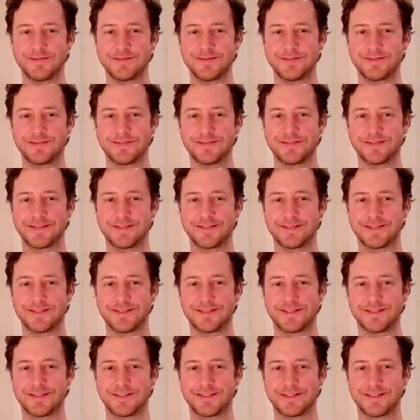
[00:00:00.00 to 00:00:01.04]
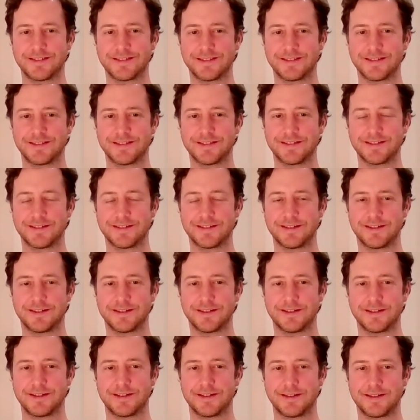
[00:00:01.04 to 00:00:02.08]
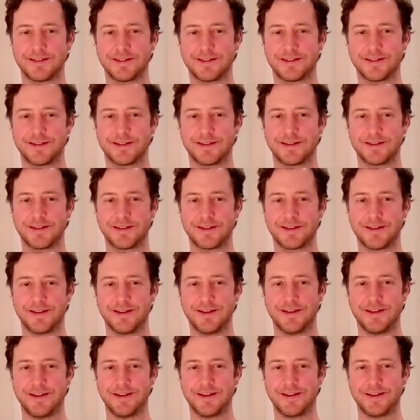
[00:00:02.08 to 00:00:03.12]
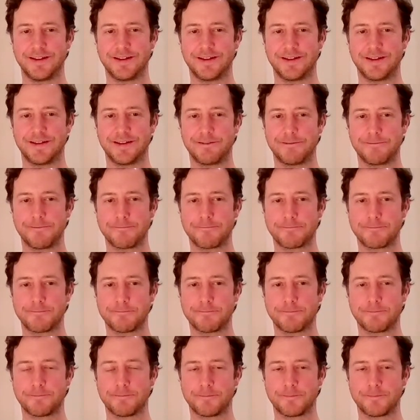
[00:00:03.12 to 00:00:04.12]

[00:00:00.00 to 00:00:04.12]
This person isn't speaking.